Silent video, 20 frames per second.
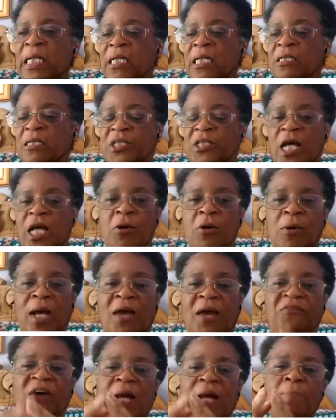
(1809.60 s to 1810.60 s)
So
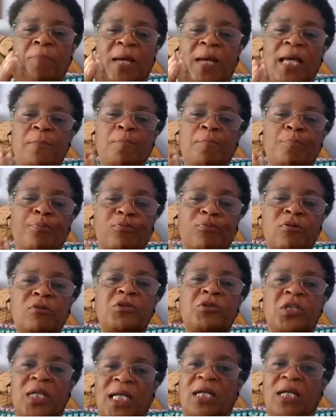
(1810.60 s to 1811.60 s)
if I'm being
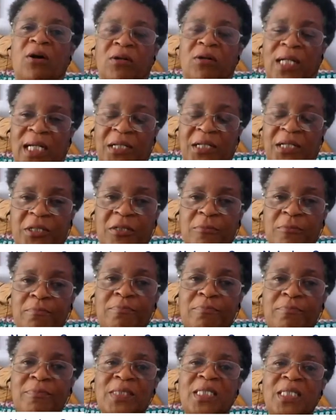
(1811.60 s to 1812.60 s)
brutally honest,
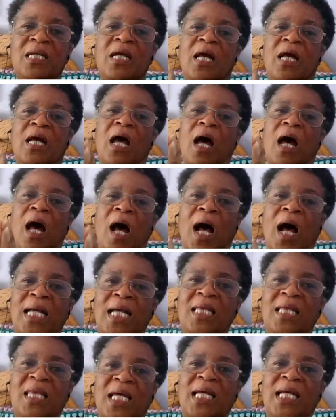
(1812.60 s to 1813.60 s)

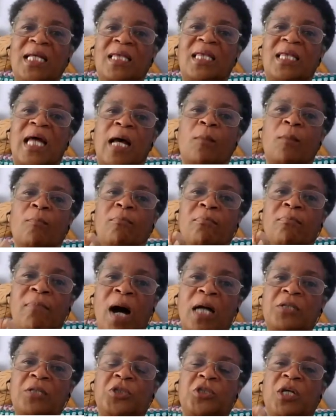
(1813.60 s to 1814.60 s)
I think that
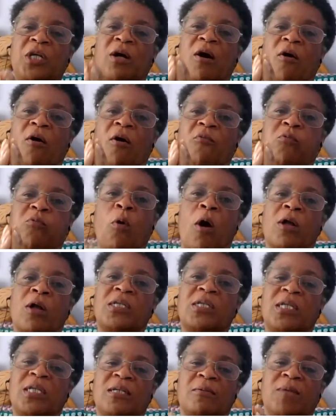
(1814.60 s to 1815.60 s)
much of
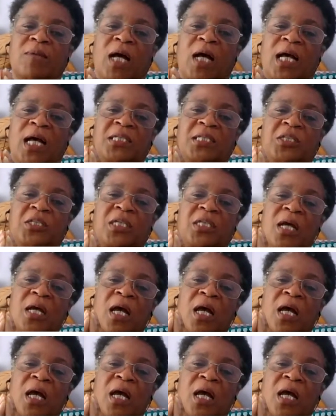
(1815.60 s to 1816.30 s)
what is